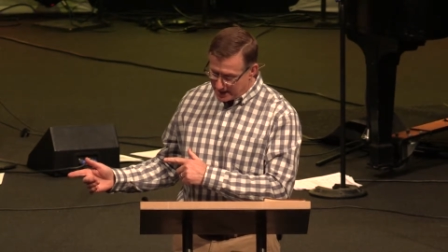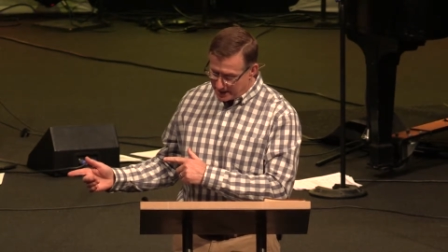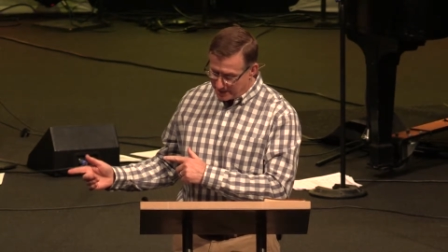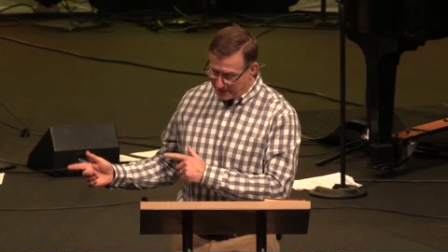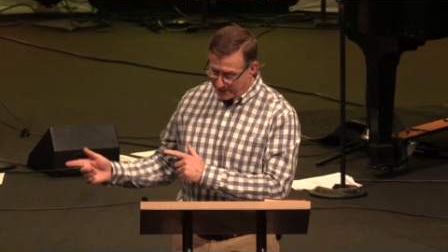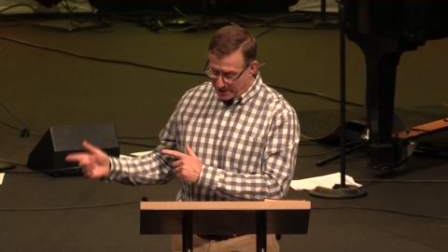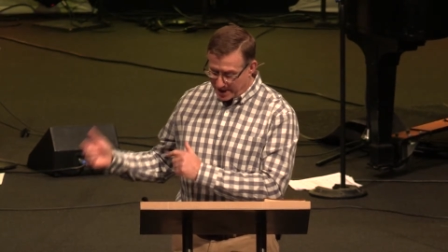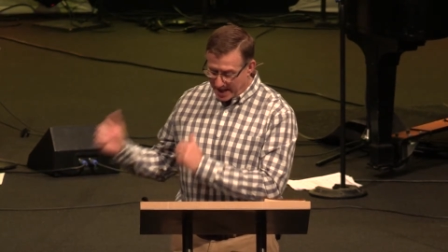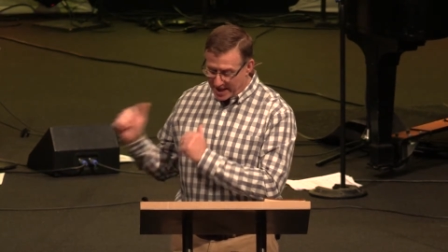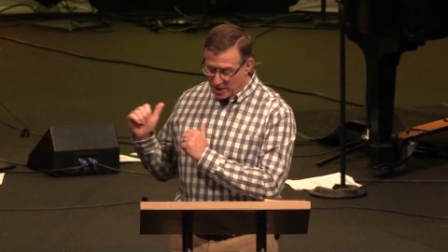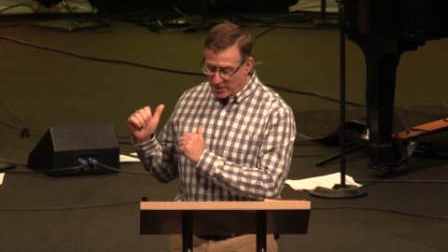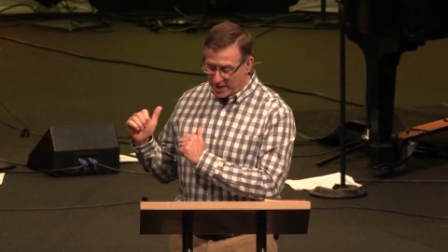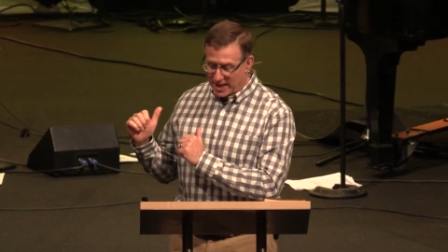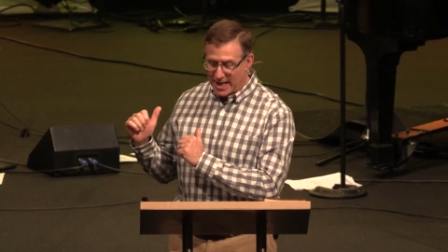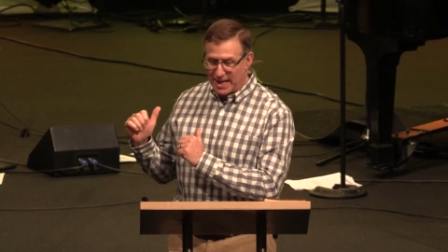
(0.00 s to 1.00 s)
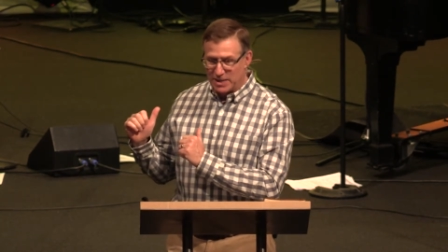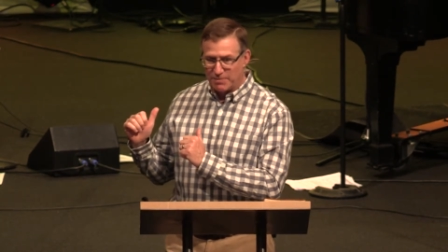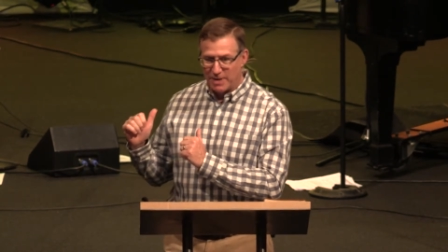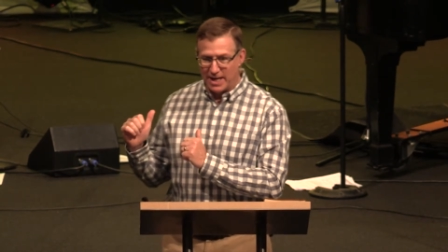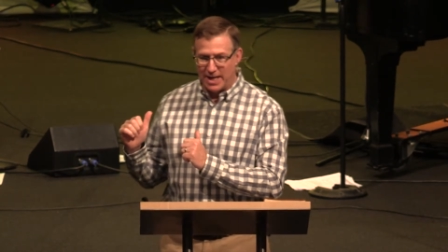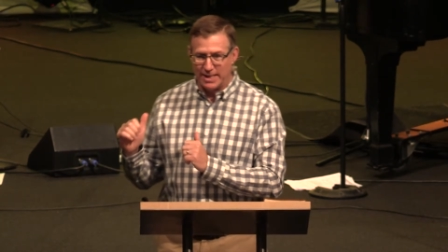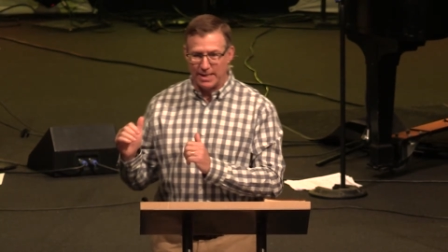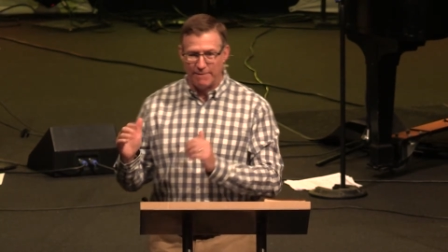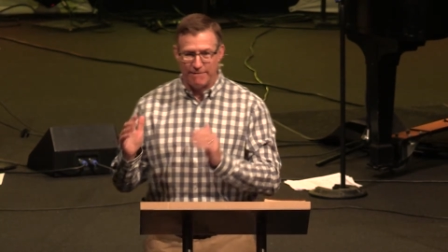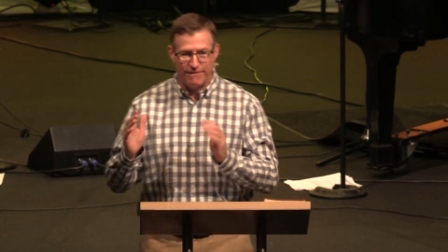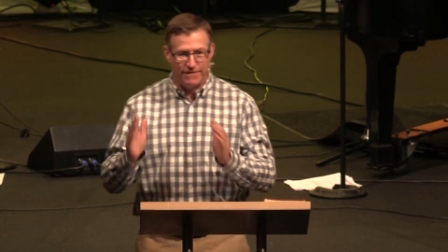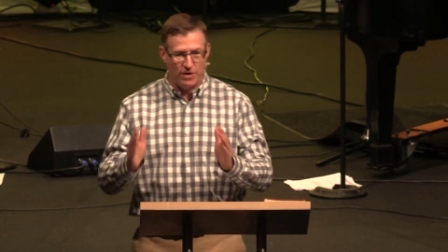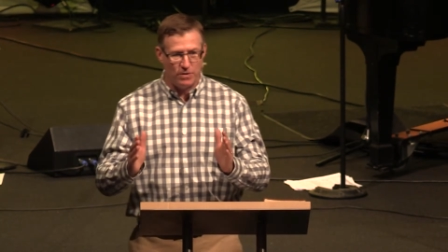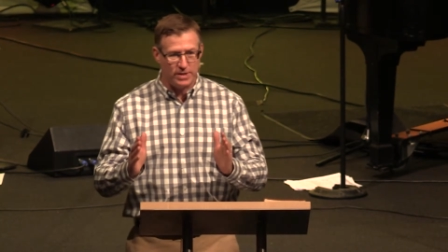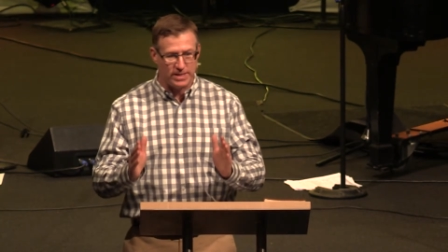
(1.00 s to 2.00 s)
but forgetting what lies behind, I'm
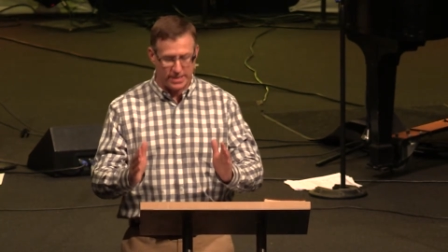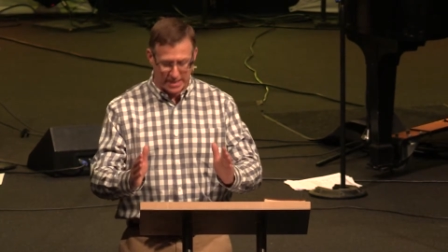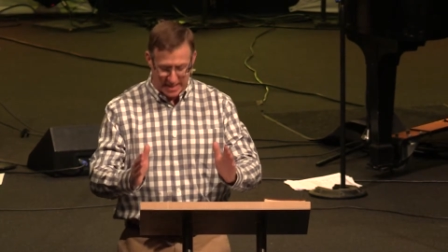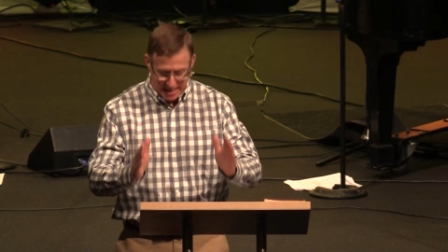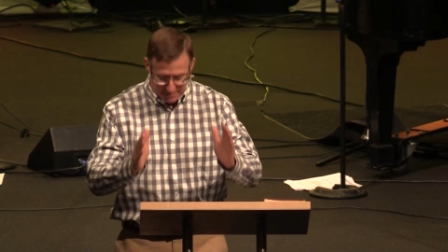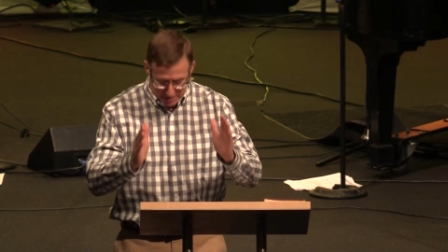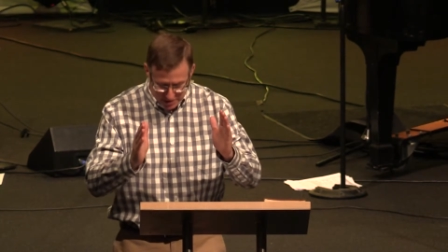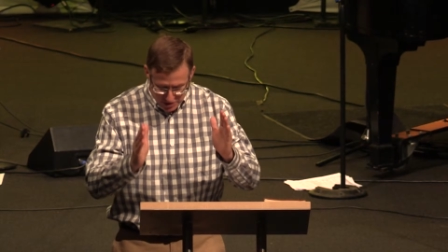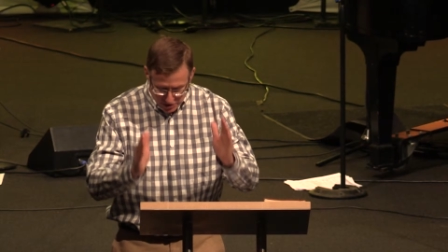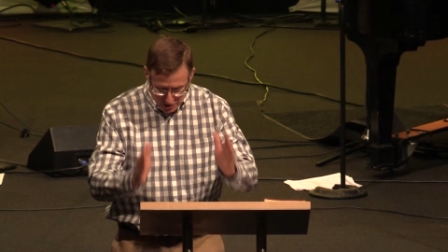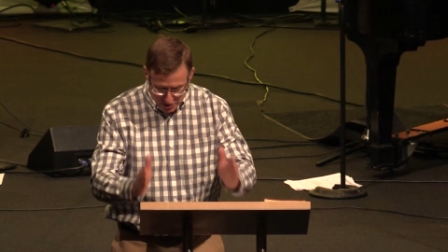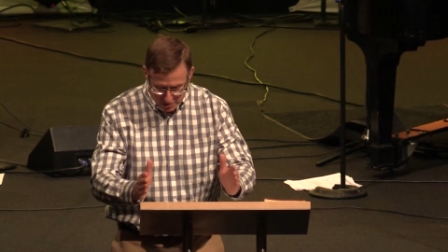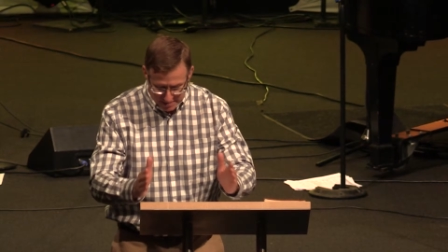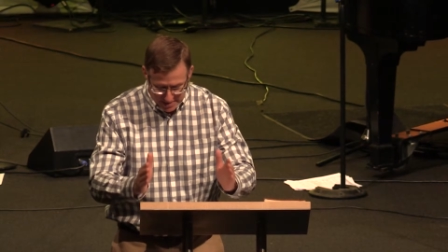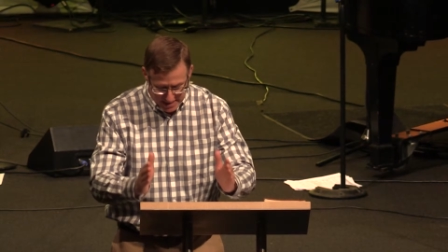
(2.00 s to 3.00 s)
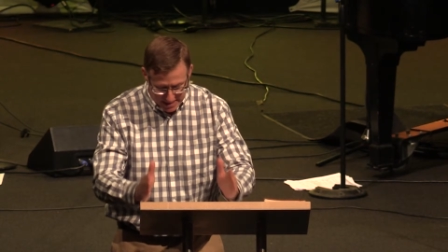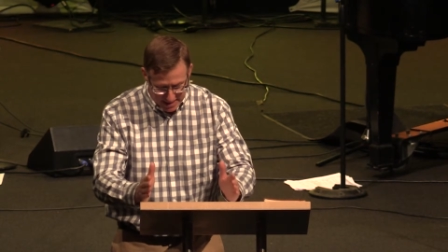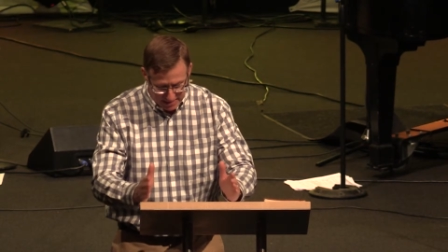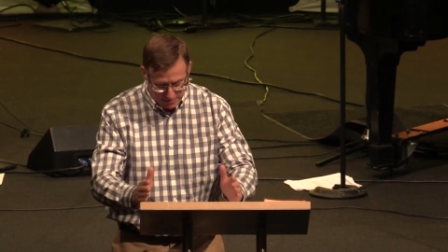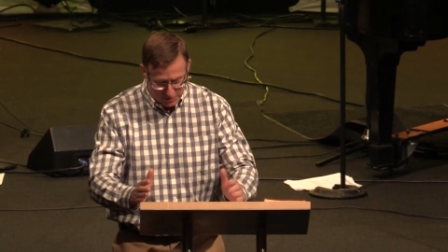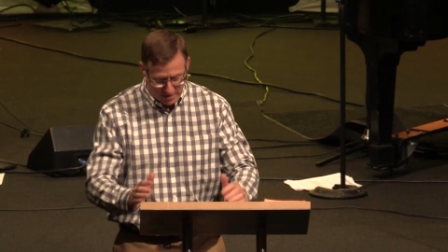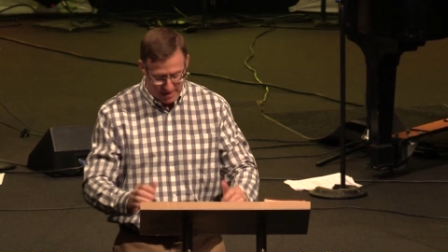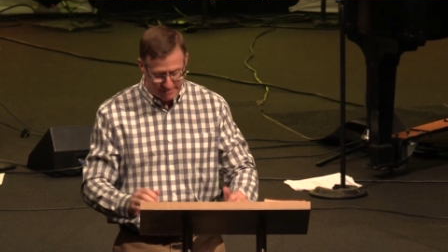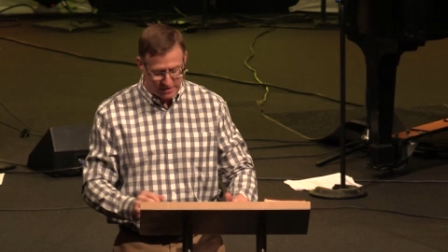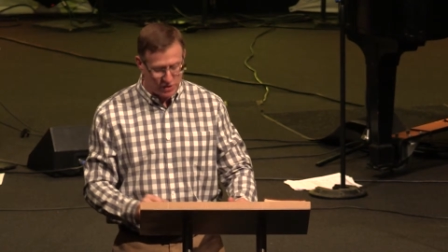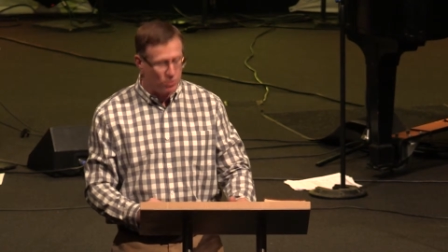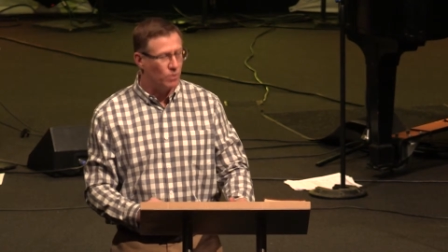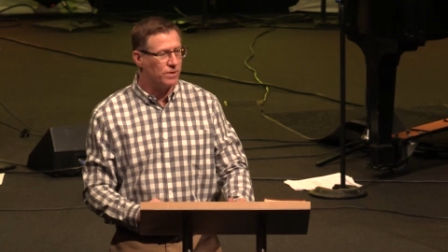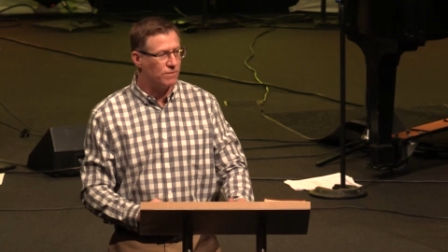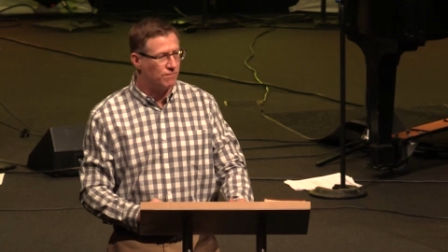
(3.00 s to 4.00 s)
focused and I'm determined to keep driving
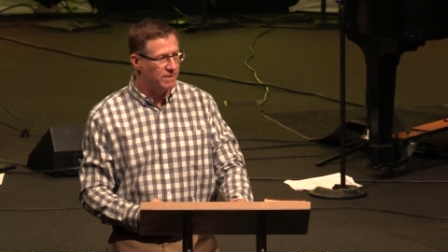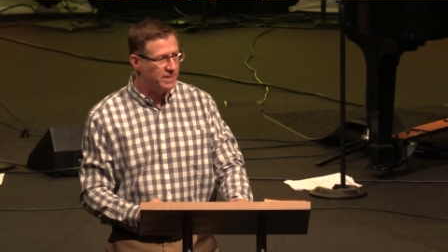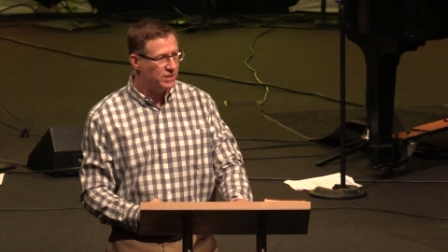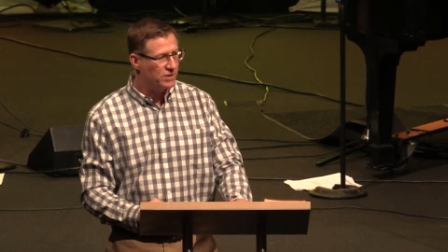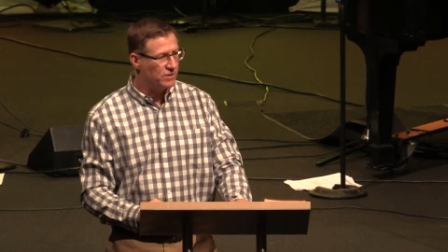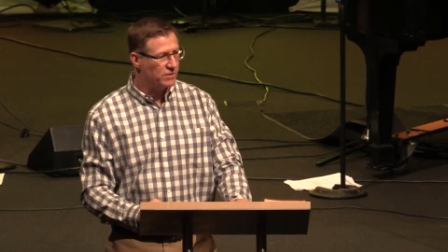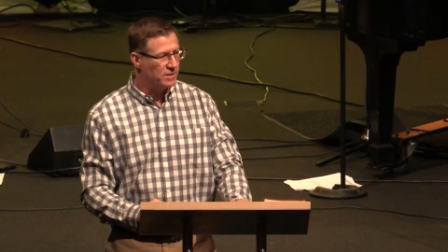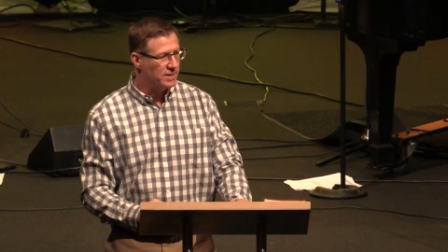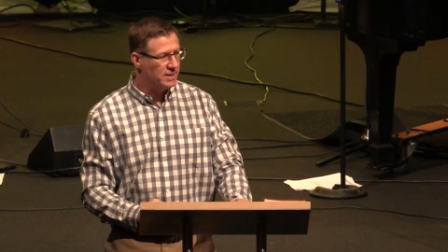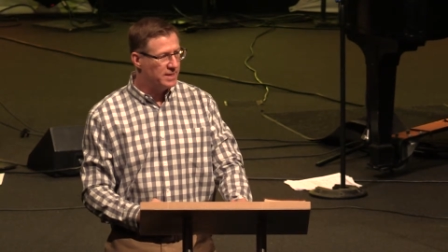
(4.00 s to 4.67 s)
toward a richer,